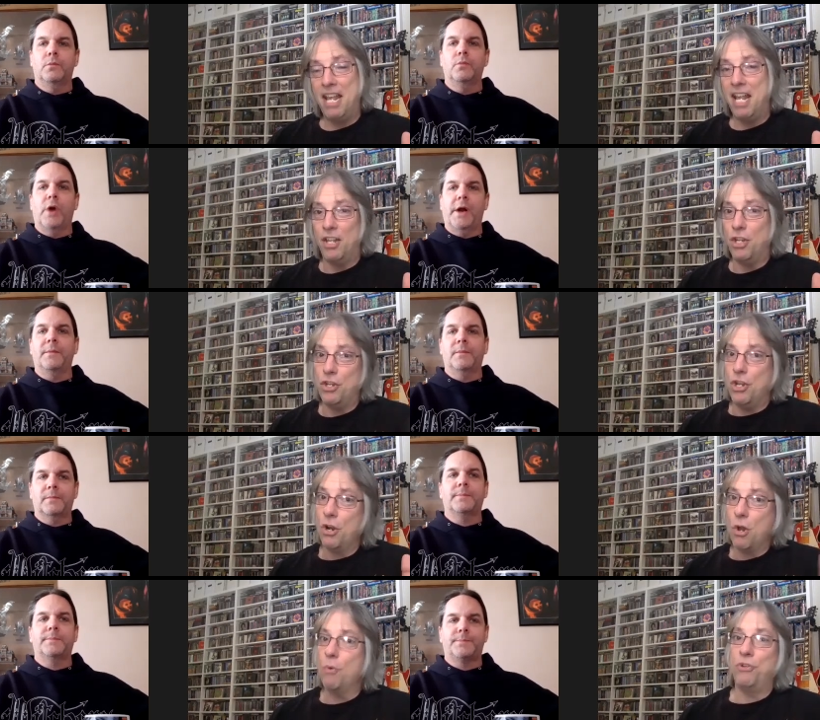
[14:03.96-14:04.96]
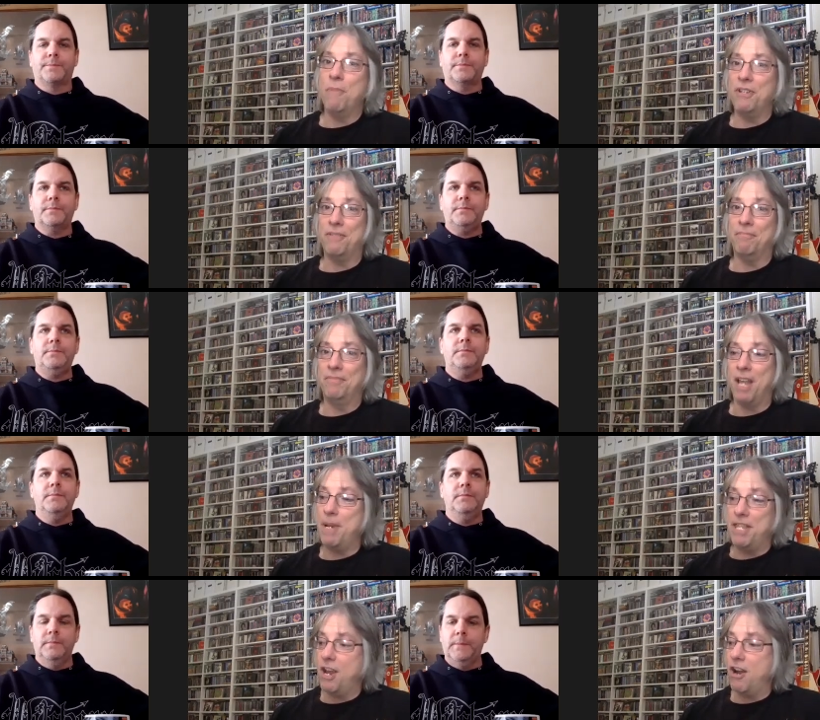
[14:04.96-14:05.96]
Speaker 1: right? You don't know what you're missing. I
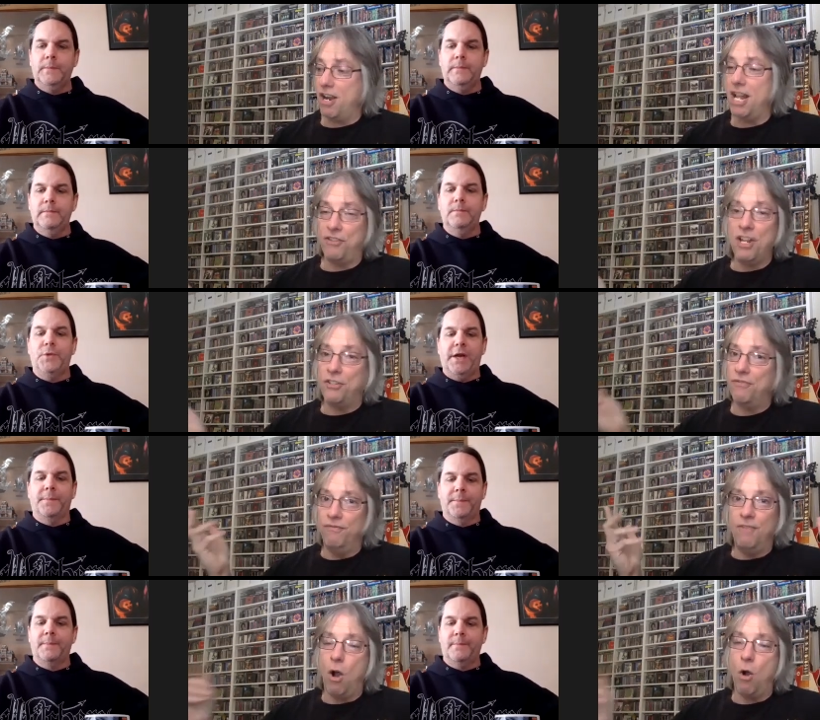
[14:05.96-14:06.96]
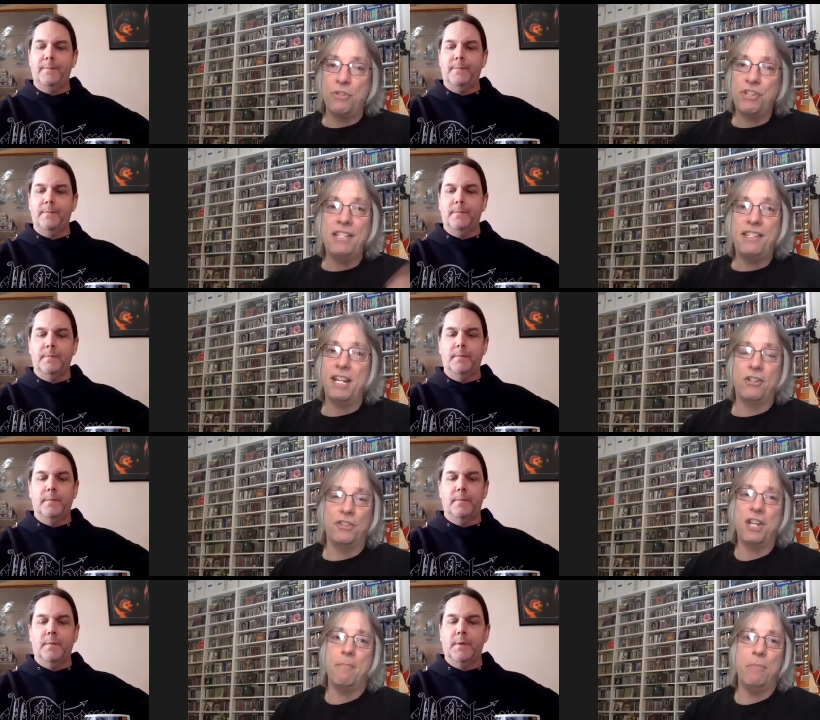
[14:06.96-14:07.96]
mean, there it's yeah. it's almost
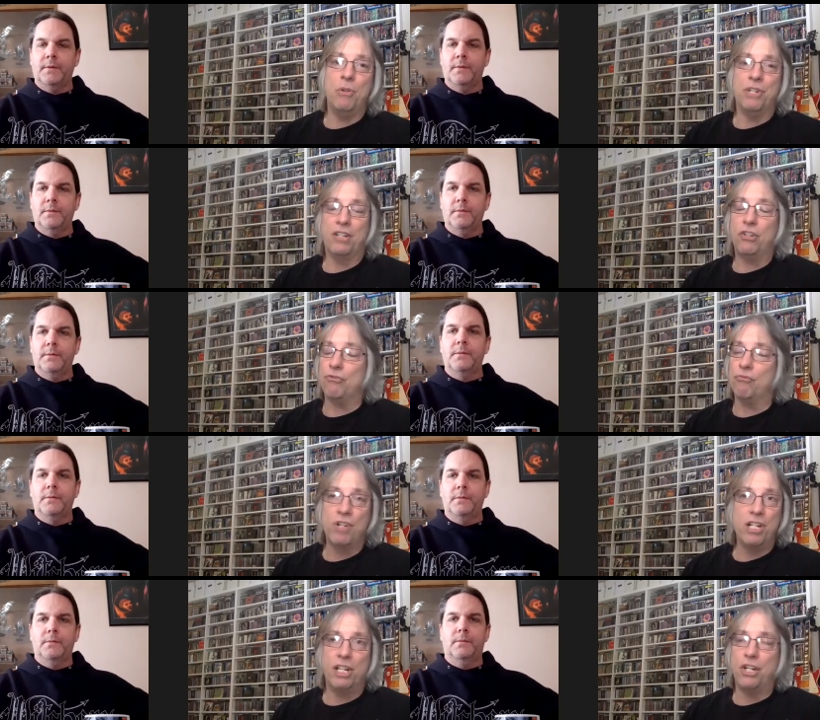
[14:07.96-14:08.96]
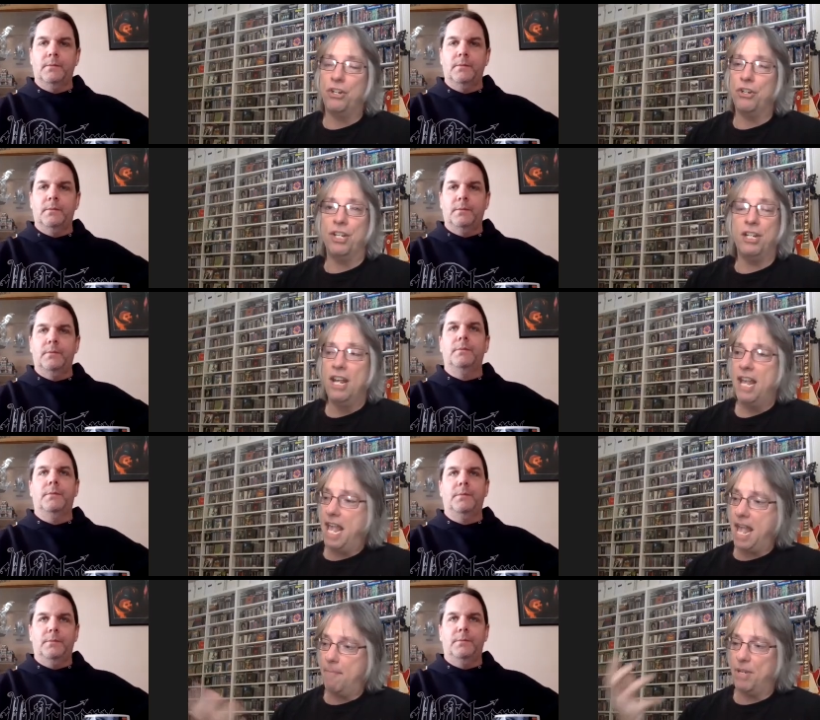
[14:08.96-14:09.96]
identical type music, just really good,
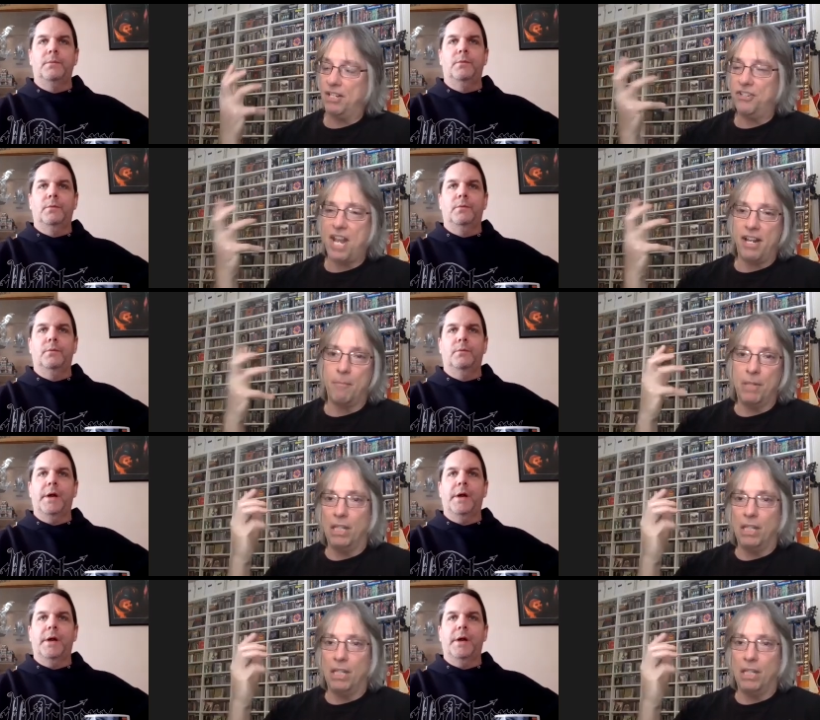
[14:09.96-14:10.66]
epic sounding